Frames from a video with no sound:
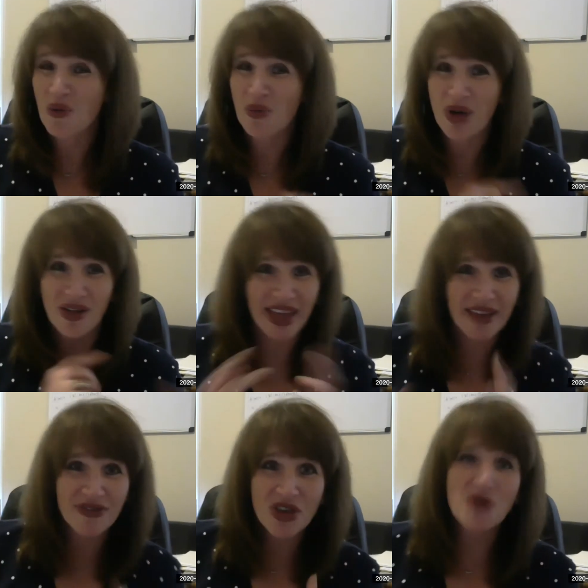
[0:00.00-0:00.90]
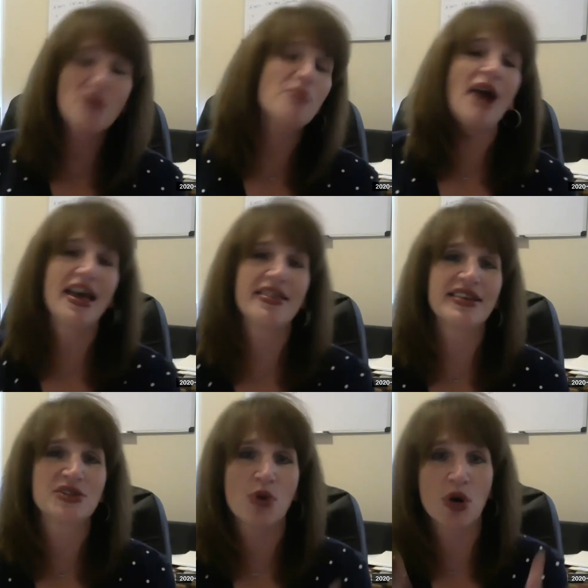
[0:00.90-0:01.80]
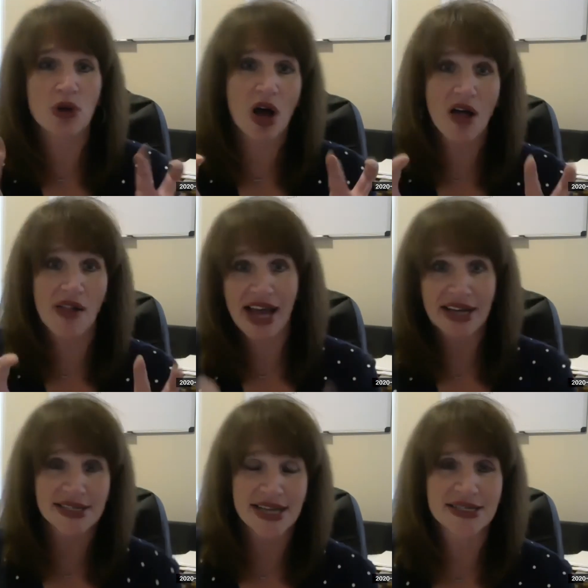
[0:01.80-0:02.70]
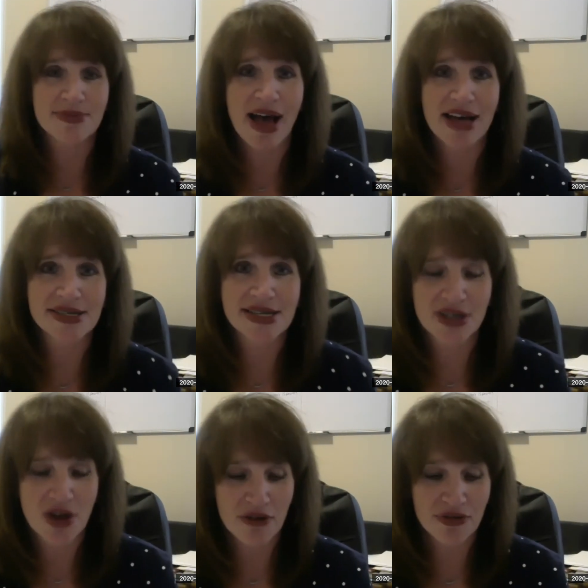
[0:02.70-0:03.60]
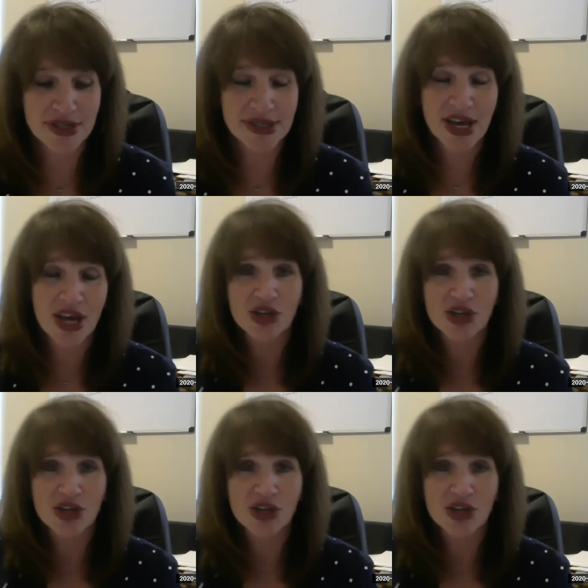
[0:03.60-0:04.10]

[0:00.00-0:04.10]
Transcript: Well, if you buy this quote, all access pass to the conference,